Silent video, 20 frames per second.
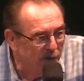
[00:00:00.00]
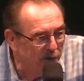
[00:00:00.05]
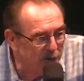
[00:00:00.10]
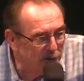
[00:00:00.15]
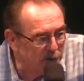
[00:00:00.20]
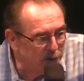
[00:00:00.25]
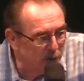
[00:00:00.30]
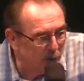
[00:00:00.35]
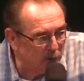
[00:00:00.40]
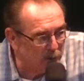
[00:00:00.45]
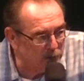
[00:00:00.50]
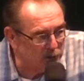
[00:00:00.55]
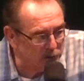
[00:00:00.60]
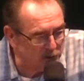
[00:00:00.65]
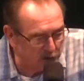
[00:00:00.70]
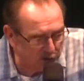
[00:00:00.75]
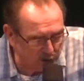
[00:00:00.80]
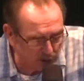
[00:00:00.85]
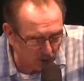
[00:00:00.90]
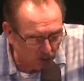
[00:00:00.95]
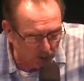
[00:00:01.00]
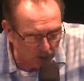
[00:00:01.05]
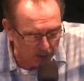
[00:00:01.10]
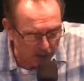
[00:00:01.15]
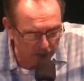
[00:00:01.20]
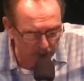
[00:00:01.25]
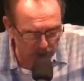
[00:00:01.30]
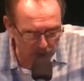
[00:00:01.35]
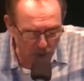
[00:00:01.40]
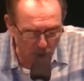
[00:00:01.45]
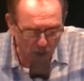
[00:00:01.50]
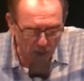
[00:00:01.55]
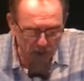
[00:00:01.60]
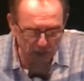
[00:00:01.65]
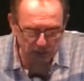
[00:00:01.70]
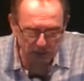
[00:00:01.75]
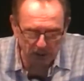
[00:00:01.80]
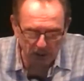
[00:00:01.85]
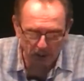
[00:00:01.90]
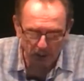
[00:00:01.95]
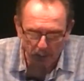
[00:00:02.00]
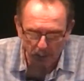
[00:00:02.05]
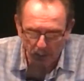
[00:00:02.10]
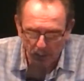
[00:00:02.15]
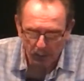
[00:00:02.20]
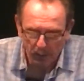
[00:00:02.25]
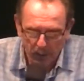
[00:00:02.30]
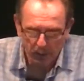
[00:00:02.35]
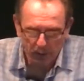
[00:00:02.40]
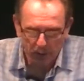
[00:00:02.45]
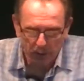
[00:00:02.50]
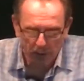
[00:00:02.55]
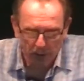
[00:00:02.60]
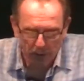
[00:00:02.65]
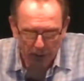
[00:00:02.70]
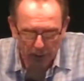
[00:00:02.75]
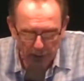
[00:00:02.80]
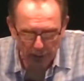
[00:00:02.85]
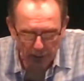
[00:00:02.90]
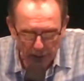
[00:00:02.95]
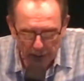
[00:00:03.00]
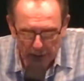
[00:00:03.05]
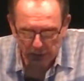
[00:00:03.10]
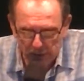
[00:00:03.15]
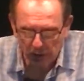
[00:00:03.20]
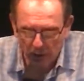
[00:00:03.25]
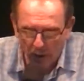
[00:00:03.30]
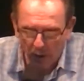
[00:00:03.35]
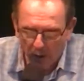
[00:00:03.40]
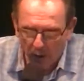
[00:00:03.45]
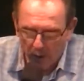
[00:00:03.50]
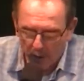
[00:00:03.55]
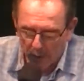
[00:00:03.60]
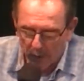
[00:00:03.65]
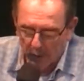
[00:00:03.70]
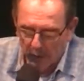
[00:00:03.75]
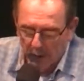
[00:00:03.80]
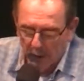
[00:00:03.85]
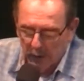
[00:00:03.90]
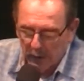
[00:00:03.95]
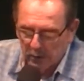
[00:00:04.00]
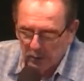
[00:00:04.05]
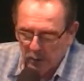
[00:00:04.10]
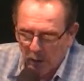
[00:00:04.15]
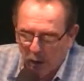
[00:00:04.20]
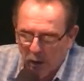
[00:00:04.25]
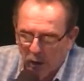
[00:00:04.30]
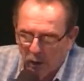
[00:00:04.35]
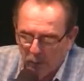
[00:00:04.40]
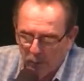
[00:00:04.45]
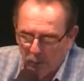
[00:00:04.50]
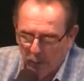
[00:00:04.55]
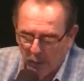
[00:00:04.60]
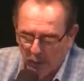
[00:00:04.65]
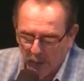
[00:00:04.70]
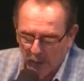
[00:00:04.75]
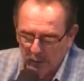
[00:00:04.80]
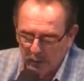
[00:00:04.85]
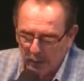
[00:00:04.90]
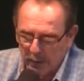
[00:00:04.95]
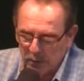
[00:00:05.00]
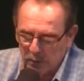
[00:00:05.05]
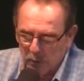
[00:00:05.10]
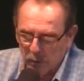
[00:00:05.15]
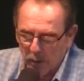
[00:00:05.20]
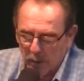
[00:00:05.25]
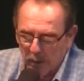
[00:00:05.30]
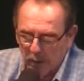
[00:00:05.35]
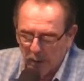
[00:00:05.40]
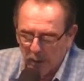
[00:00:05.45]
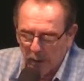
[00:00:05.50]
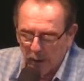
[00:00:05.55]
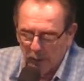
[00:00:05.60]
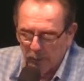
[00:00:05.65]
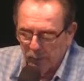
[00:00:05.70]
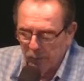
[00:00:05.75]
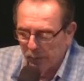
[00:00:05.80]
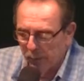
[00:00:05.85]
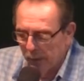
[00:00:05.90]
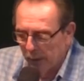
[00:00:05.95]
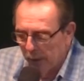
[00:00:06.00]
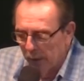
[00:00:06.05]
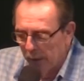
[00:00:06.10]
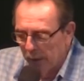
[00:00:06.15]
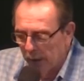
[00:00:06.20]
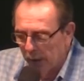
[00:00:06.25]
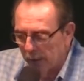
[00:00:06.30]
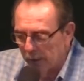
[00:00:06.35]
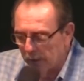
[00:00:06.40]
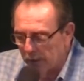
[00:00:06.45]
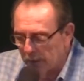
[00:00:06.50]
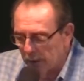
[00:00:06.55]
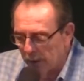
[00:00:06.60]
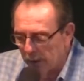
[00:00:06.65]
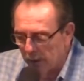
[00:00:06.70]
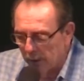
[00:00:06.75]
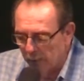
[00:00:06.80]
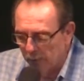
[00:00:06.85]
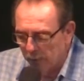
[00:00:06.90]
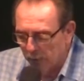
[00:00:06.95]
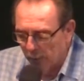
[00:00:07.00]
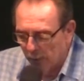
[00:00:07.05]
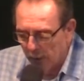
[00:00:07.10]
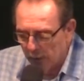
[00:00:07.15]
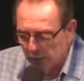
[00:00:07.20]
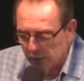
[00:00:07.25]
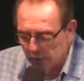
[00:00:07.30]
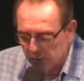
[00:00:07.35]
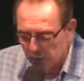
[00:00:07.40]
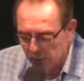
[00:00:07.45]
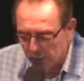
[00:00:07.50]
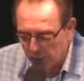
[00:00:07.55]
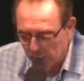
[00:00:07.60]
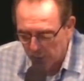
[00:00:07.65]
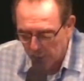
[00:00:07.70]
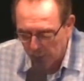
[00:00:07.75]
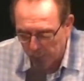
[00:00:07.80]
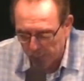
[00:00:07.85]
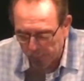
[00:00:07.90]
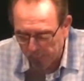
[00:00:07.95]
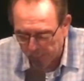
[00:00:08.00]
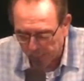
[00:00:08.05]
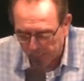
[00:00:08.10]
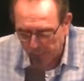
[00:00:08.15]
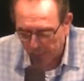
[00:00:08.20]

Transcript: You're supposed to show love towards them. And that's our that's our part. That's what God intended for us to do.